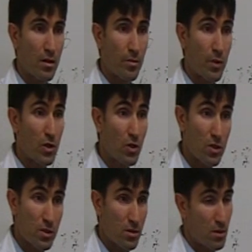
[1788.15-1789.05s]

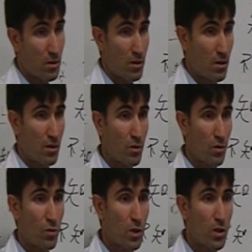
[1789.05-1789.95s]
Because
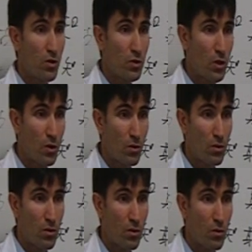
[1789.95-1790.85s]
we don't know
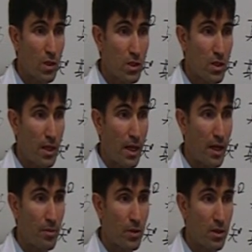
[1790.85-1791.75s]
what's going to
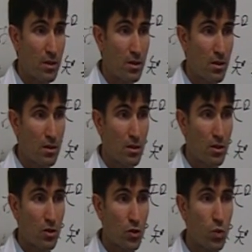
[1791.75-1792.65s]
happen
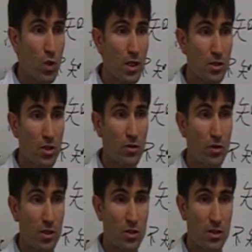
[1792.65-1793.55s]
20
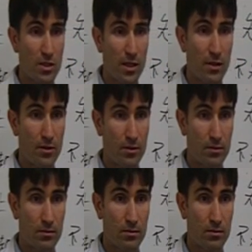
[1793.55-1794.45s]
generations later.
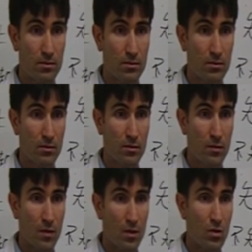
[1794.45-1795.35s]

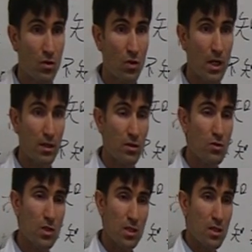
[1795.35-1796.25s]
You know, like there
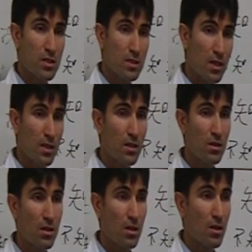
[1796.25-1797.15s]
was a study,
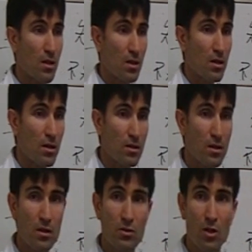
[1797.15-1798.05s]
I
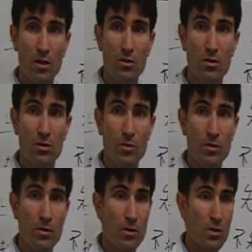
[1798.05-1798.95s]
think I talked to you maybe
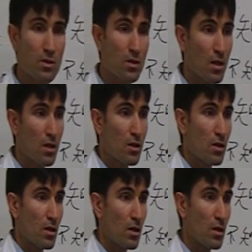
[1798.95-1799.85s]
about it,
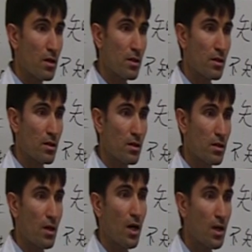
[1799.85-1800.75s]
in
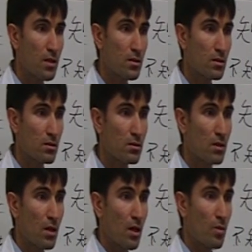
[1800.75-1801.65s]
Holland,
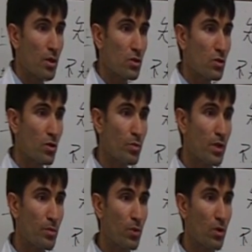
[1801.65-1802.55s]
about
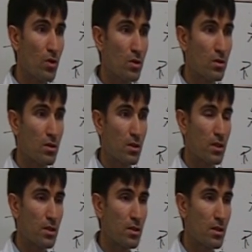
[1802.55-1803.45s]
people
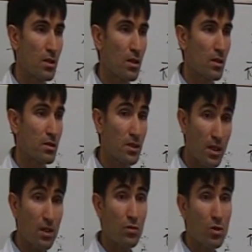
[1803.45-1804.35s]
in the Second